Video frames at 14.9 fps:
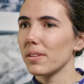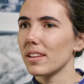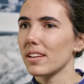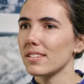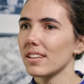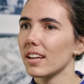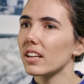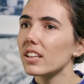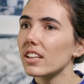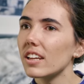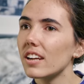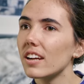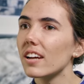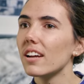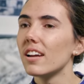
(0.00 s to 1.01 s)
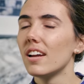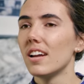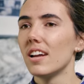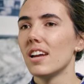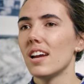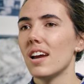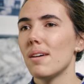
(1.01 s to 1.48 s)
with things like glitter
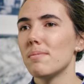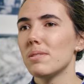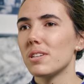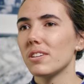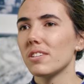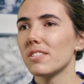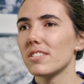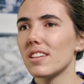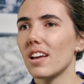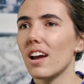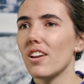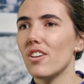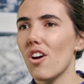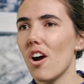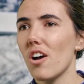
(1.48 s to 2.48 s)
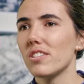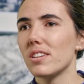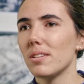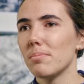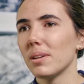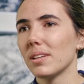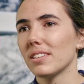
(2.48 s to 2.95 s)
and materials that are not
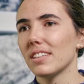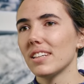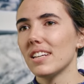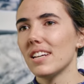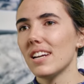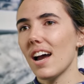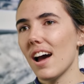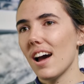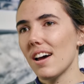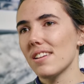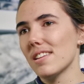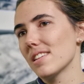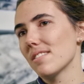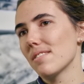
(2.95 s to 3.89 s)
typically art